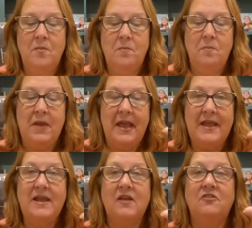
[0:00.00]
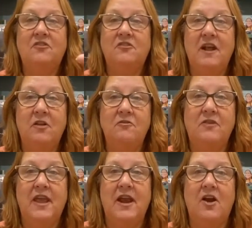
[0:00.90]
Make
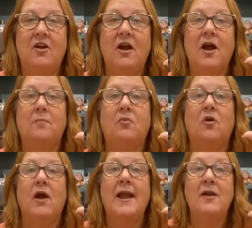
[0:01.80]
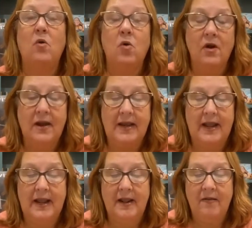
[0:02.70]
self-care a
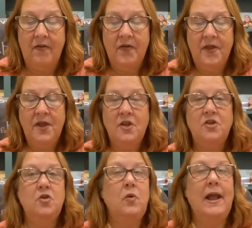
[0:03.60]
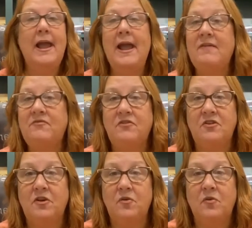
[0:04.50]
priority. You have
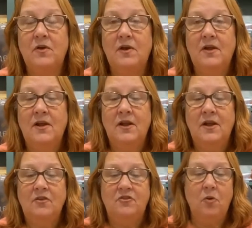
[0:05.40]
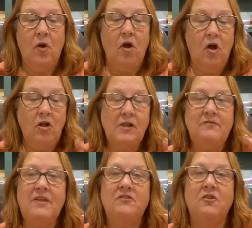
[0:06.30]
to. So all of
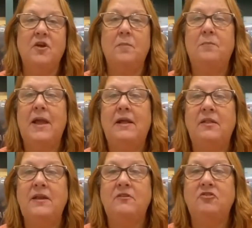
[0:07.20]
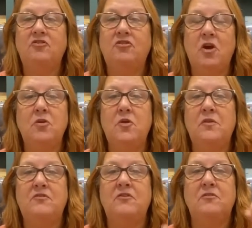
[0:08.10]
these are compelling to show you
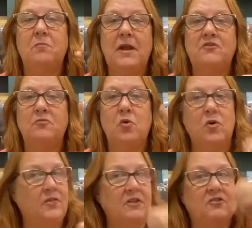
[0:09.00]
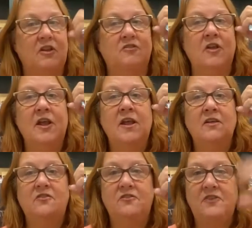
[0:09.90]
this is much more than just
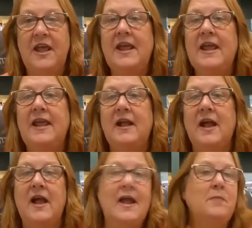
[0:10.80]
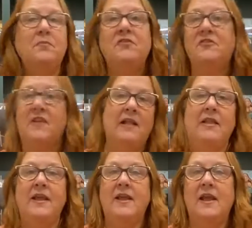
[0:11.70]
saying, I'm
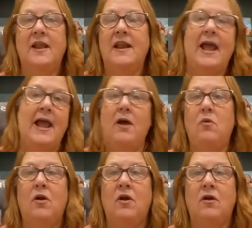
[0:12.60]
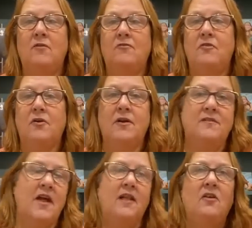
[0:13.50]
selling an hour for
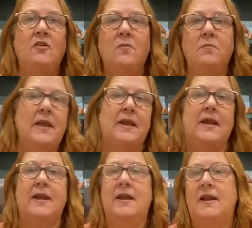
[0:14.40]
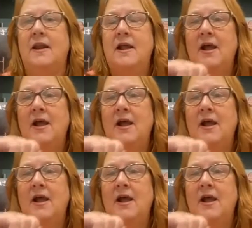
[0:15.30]
$1 a minute, and